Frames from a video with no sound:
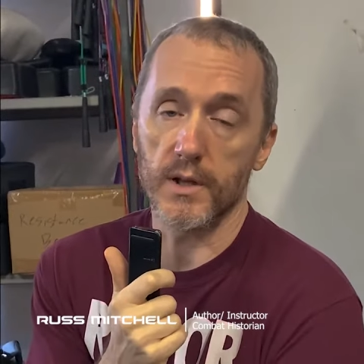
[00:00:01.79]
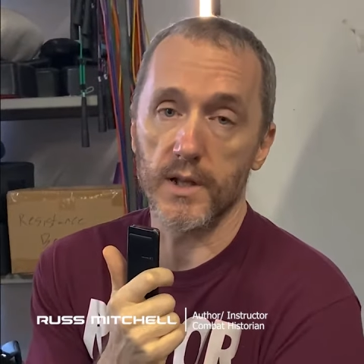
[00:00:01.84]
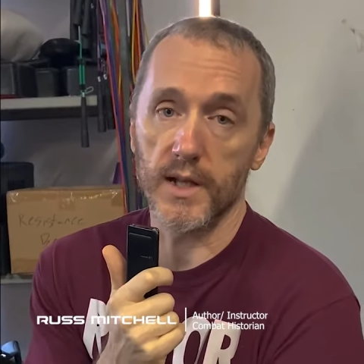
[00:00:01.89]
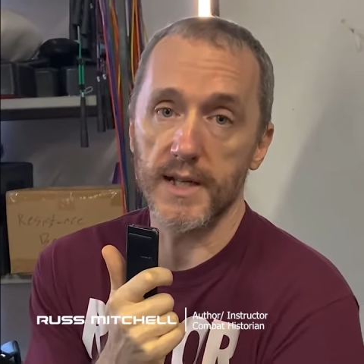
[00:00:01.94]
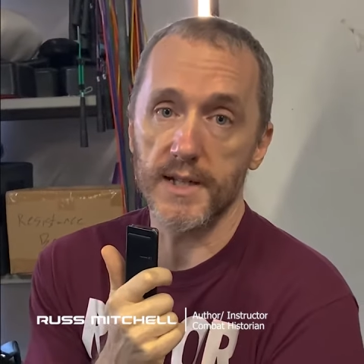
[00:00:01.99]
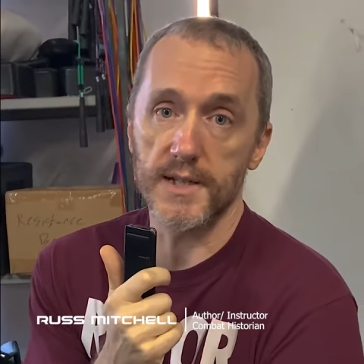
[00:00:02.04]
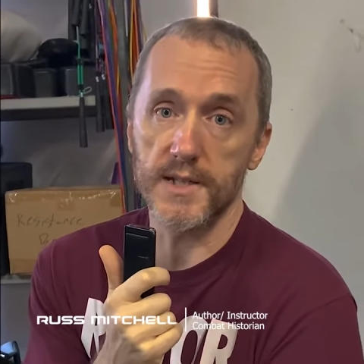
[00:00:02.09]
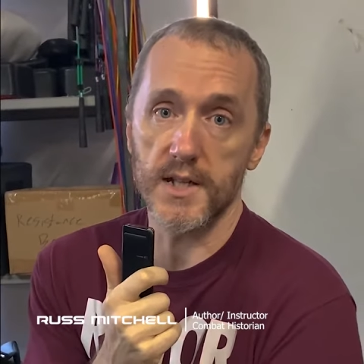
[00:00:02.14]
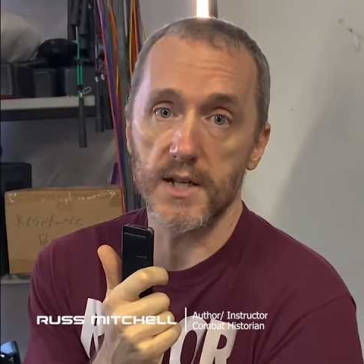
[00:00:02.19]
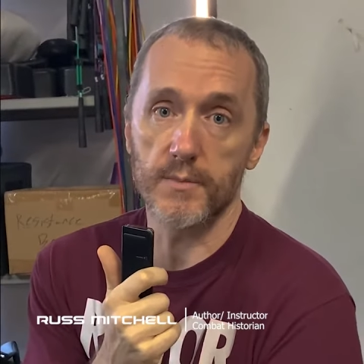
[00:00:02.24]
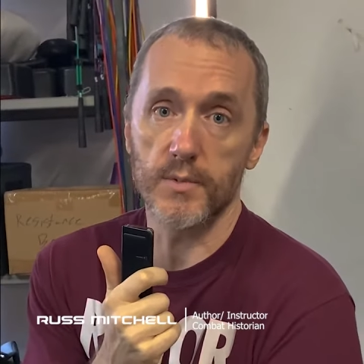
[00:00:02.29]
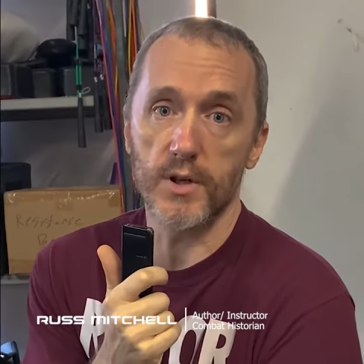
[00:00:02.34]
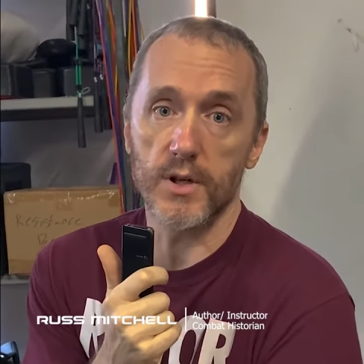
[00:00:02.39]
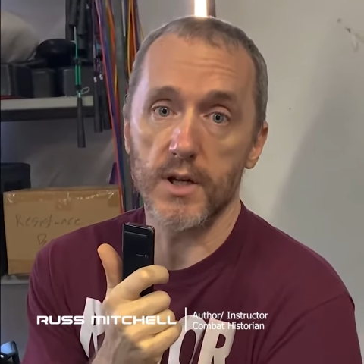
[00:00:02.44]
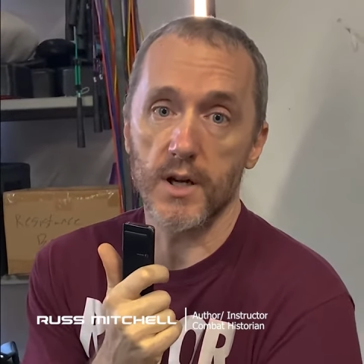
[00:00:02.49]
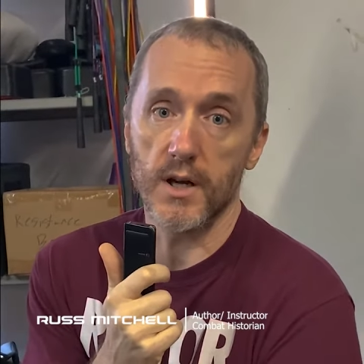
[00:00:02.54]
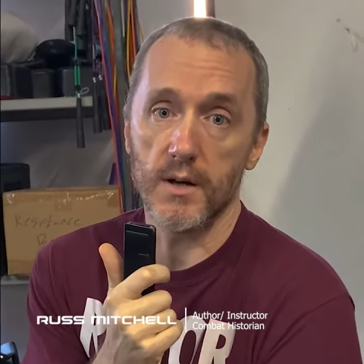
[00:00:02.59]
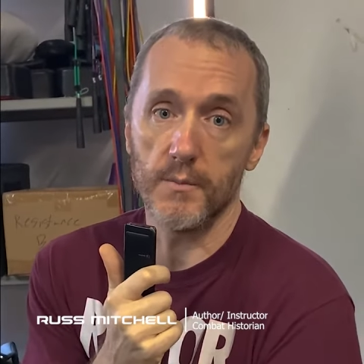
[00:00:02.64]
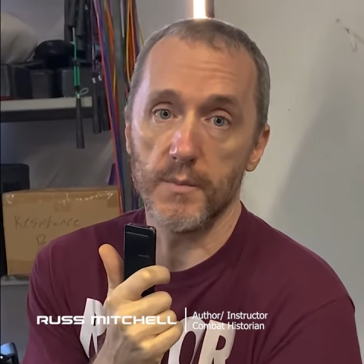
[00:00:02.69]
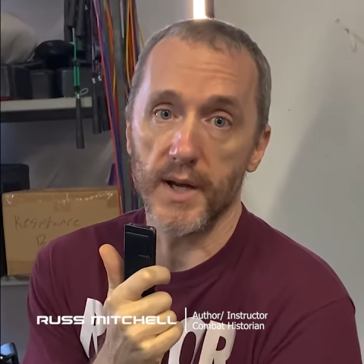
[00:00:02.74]
Lightsaber
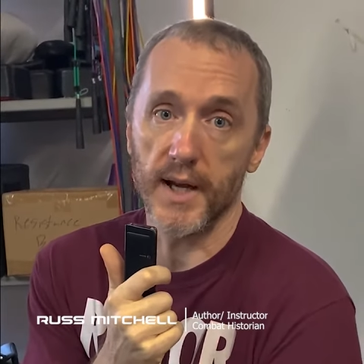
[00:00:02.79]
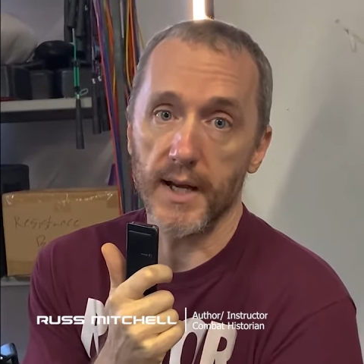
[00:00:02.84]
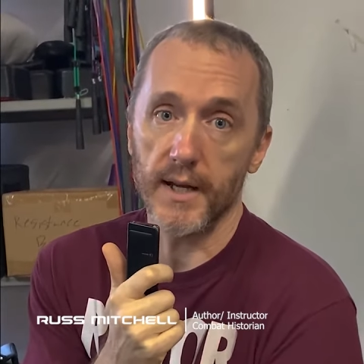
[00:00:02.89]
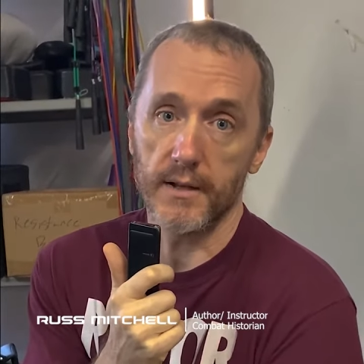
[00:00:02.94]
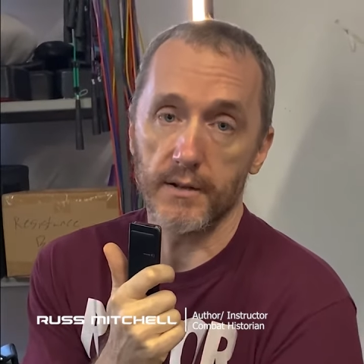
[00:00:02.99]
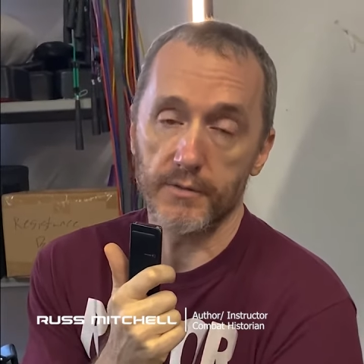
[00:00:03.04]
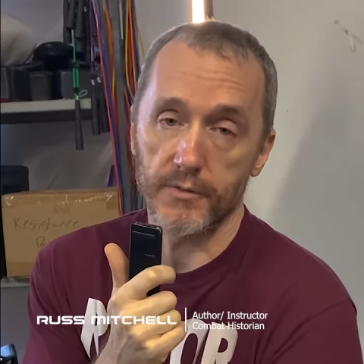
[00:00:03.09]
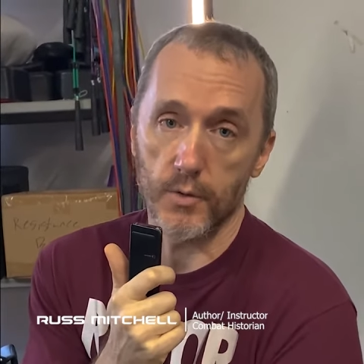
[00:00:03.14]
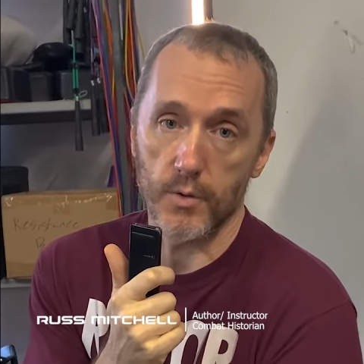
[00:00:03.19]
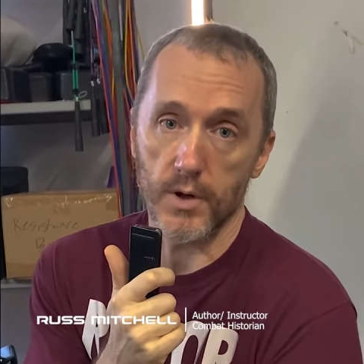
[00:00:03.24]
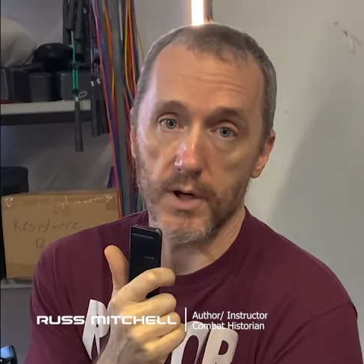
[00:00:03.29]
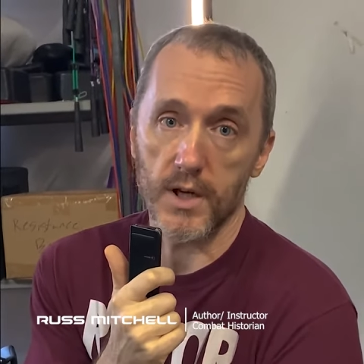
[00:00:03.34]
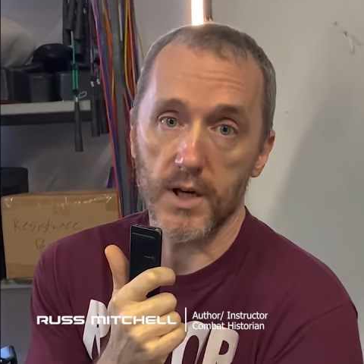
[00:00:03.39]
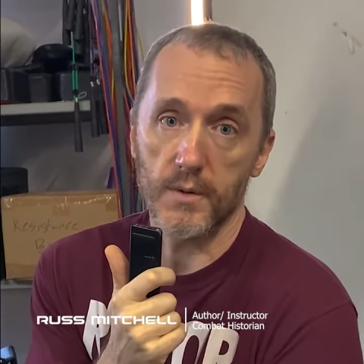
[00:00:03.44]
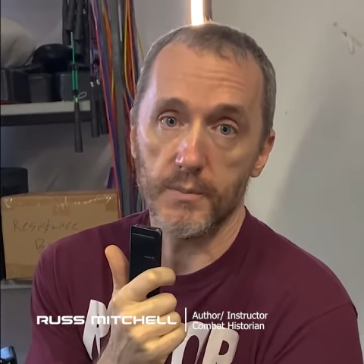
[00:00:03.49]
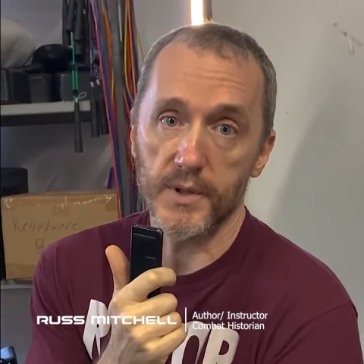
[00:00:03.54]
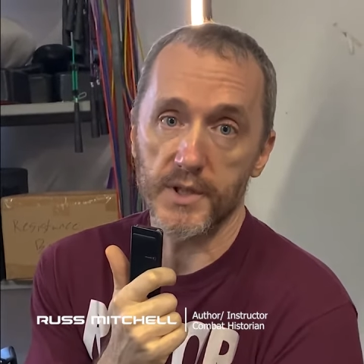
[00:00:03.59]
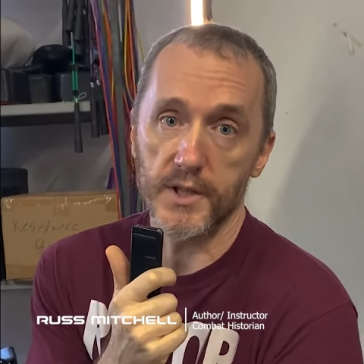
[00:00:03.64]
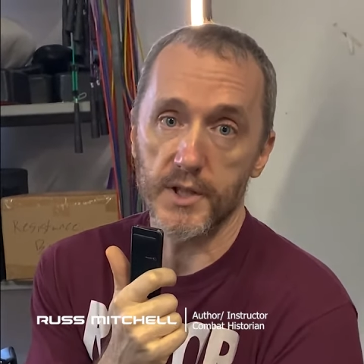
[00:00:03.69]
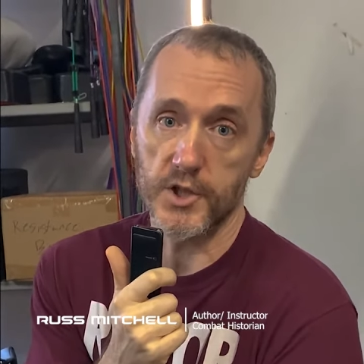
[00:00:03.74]
Combat for
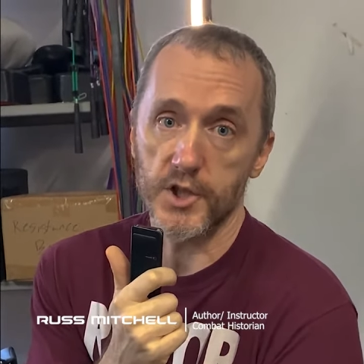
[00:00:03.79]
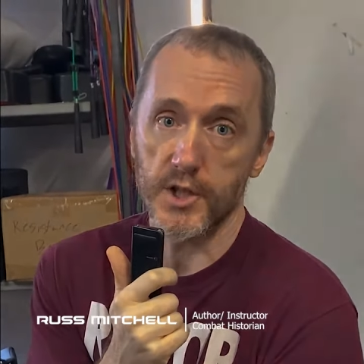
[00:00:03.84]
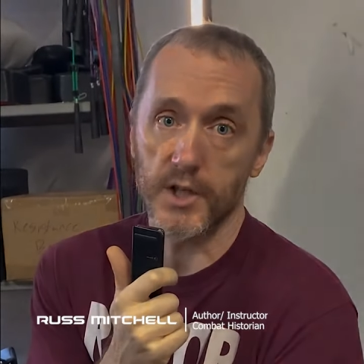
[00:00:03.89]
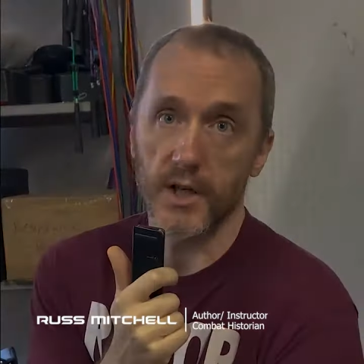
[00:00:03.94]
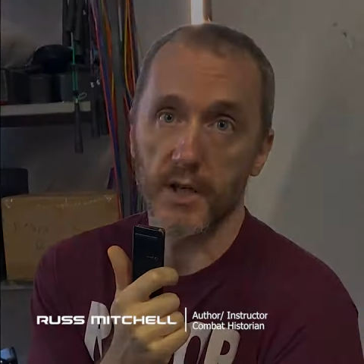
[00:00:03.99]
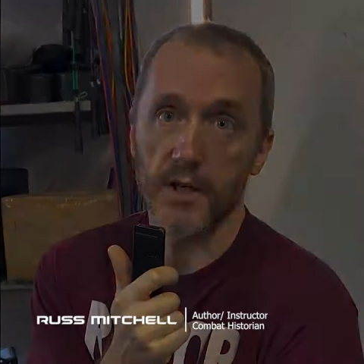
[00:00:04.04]
Competition